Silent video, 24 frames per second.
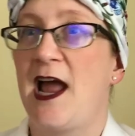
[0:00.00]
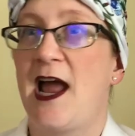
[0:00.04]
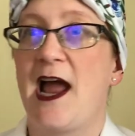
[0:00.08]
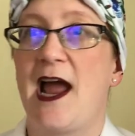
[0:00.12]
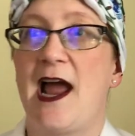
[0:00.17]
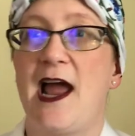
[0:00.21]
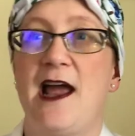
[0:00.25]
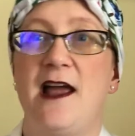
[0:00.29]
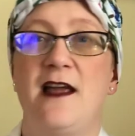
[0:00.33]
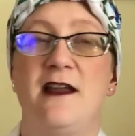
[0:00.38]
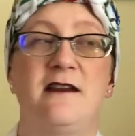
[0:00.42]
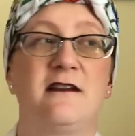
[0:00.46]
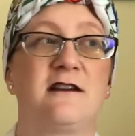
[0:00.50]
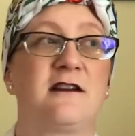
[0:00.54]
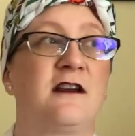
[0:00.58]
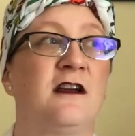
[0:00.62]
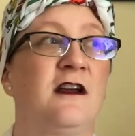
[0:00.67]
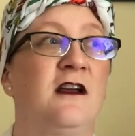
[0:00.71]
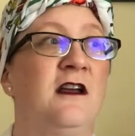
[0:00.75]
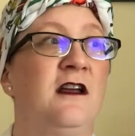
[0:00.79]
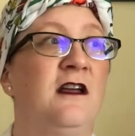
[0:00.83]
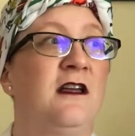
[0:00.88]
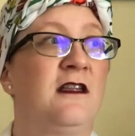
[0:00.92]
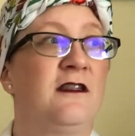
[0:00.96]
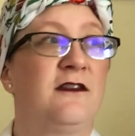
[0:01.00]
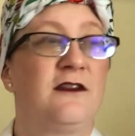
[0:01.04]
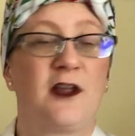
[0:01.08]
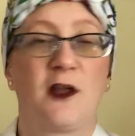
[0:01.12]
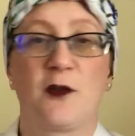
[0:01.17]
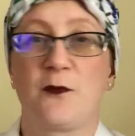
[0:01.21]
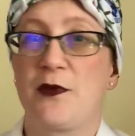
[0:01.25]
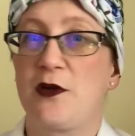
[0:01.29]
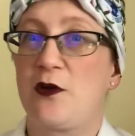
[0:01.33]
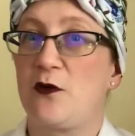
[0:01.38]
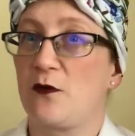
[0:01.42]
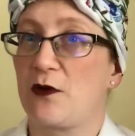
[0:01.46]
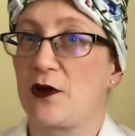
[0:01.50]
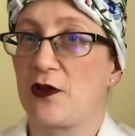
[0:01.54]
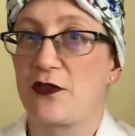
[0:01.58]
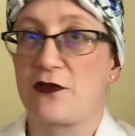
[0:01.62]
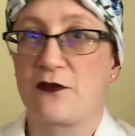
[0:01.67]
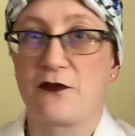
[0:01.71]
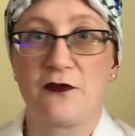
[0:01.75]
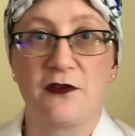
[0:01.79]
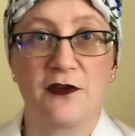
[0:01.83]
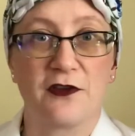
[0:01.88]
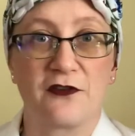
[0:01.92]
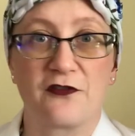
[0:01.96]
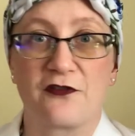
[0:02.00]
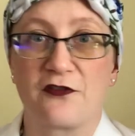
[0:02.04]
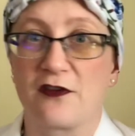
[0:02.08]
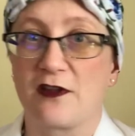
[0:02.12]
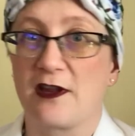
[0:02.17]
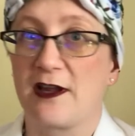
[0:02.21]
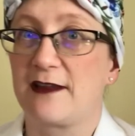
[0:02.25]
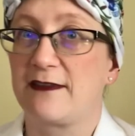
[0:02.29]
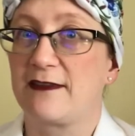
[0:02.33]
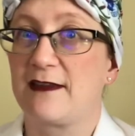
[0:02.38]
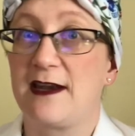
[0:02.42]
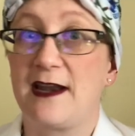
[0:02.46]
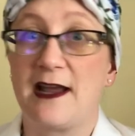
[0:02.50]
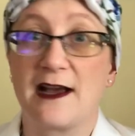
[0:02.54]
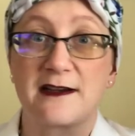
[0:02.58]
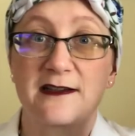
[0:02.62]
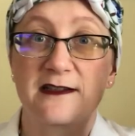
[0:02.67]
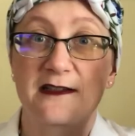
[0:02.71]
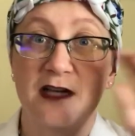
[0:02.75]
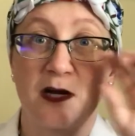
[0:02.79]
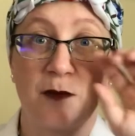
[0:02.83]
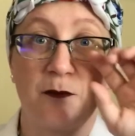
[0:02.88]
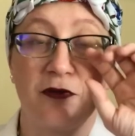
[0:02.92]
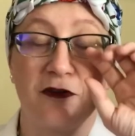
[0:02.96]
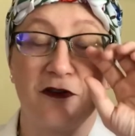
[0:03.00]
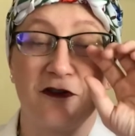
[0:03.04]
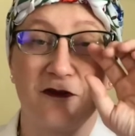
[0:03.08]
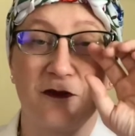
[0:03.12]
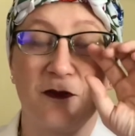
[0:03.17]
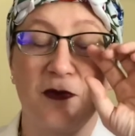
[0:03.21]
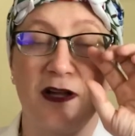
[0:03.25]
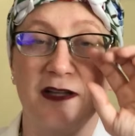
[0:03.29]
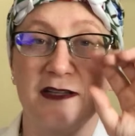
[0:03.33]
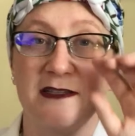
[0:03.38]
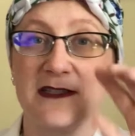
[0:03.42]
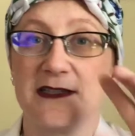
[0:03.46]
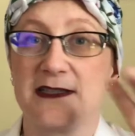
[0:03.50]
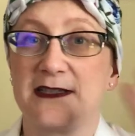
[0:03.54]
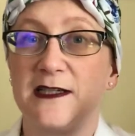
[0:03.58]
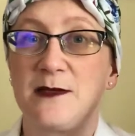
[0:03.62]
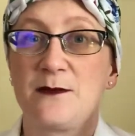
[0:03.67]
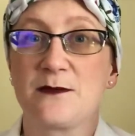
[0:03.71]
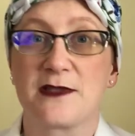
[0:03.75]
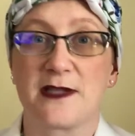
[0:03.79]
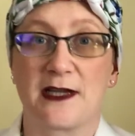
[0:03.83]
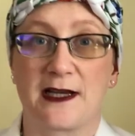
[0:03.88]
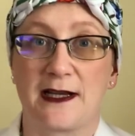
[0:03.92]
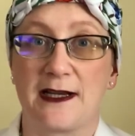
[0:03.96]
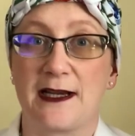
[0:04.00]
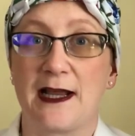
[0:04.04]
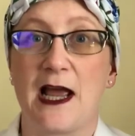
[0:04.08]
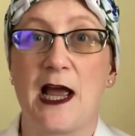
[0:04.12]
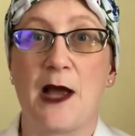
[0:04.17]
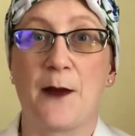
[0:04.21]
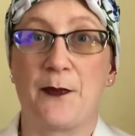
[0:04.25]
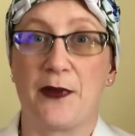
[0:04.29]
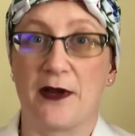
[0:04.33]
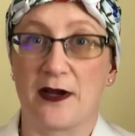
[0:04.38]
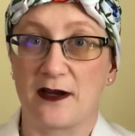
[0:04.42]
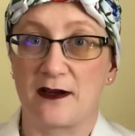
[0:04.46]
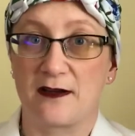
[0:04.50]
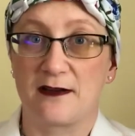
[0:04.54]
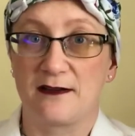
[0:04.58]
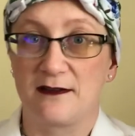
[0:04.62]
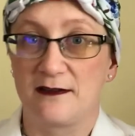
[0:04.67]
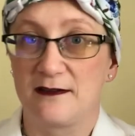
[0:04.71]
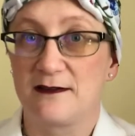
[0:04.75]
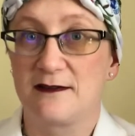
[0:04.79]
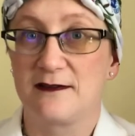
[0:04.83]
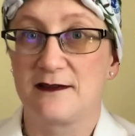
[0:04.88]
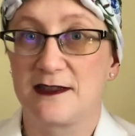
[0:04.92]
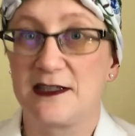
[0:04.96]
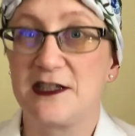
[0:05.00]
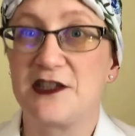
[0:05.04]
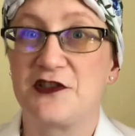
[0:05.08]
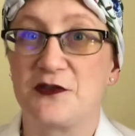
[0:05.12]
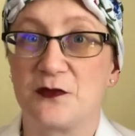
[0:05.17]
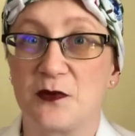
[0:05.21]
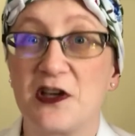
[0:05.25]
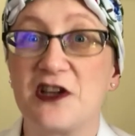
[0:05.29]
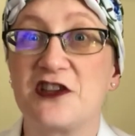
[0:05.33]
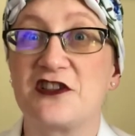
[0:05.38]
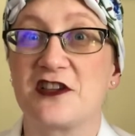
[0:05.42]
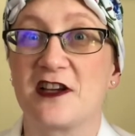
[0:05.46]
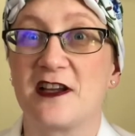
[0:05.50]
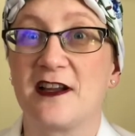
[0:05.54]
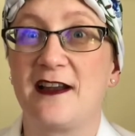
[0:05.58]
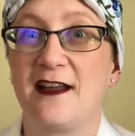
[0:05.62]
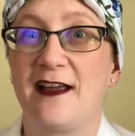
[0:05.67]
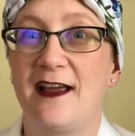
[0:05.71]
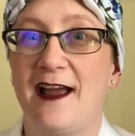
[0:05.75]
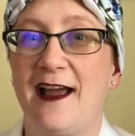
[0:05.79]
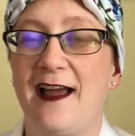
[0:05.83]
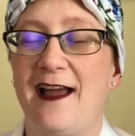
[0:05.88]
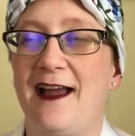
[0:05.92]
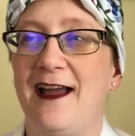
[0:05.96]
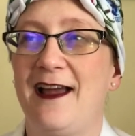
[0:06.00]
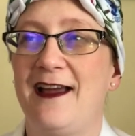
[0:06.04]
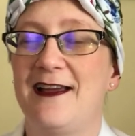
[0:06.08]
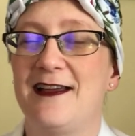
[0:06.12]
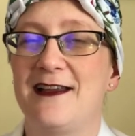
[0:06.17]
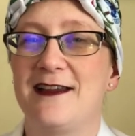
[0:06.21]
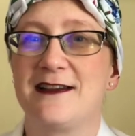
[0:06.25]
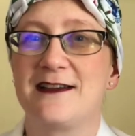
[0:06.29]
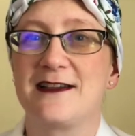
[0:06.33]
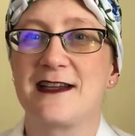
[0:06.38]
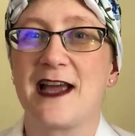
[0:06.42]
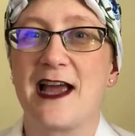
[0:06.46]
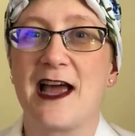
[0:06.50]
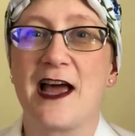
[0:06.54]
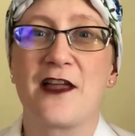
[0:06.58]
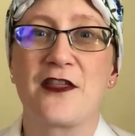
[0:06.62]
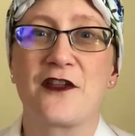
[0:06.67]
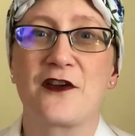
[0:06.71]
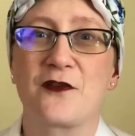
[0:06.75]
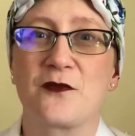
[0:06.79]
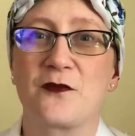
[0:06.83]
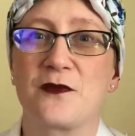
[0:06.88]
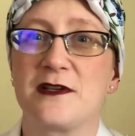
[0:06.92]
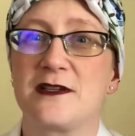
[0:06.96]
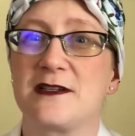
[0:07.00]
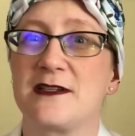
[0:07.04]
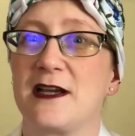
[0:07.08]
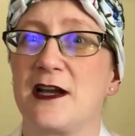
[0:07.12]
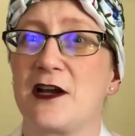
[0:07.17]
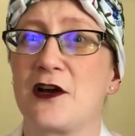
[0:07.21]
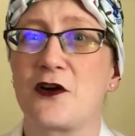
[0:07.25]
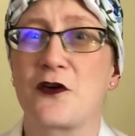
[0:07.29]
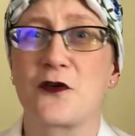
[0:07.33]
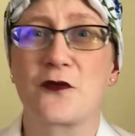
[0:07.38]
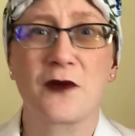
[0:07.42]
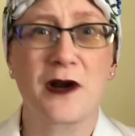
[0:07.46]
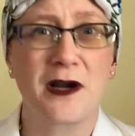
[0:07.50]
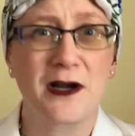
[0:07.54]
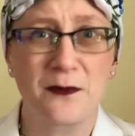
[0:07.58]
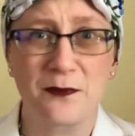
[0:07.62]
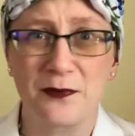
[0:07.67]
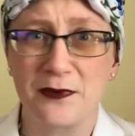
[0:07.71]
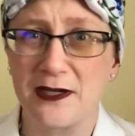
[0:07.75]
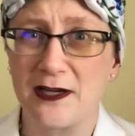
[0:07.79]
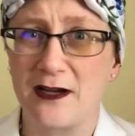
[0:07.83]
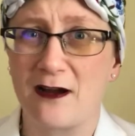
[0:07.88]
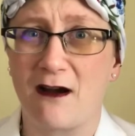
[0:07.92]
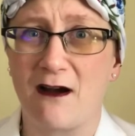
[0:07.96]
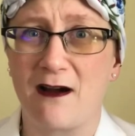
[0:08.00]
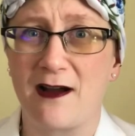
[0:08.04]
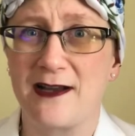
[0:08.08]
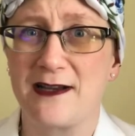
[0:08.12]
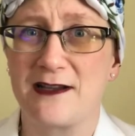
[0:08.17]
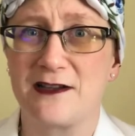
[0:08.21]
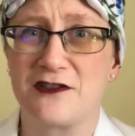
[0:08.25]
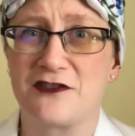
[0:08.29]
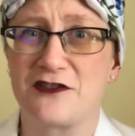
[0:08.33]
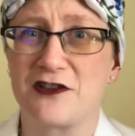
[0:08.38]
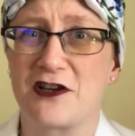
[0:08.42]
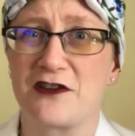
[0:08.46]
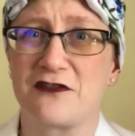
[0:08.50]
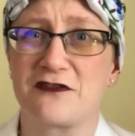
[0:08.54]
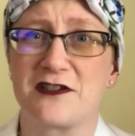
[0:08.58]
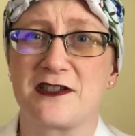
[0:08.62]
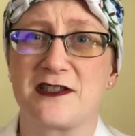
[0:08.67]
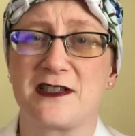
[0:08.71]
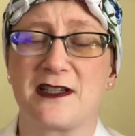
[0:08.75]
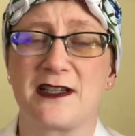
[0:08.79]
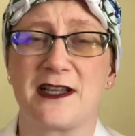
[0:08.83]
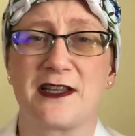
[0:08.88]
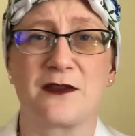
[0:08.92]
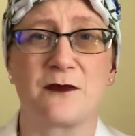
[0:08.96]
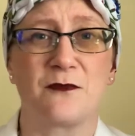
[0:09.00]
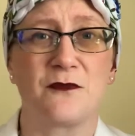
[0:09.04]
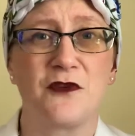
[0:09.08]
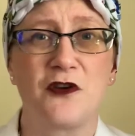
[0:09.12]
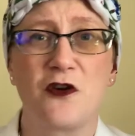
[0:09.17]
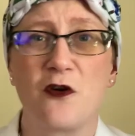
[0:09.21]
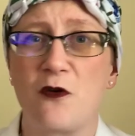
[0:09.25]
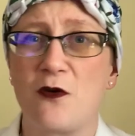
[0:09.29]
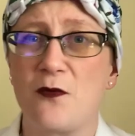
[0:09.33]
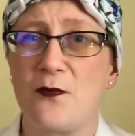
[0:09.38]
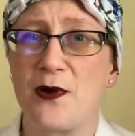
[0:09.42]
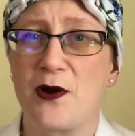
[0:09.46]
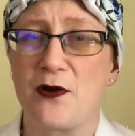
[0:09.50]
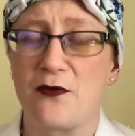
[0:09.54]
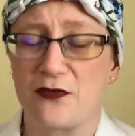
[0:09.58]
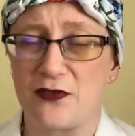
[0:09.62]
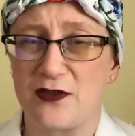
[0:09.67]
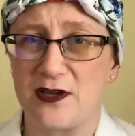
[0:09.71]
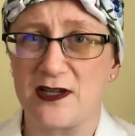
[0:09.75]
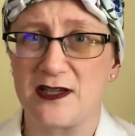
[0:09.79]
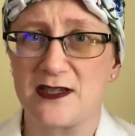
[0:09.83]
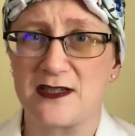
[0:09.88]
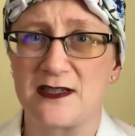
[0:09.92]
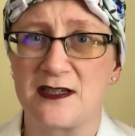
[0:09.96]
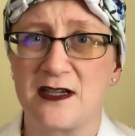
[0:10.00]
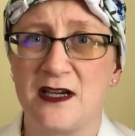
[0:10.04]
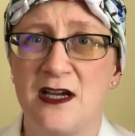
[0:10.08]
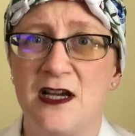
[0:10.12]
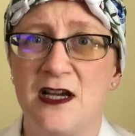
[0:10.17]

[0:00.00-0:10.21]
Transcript: and they'll be going through this for like the next couple of months. It seems like an epic situation. And Heather was incredibly kind and generous to let them know about this.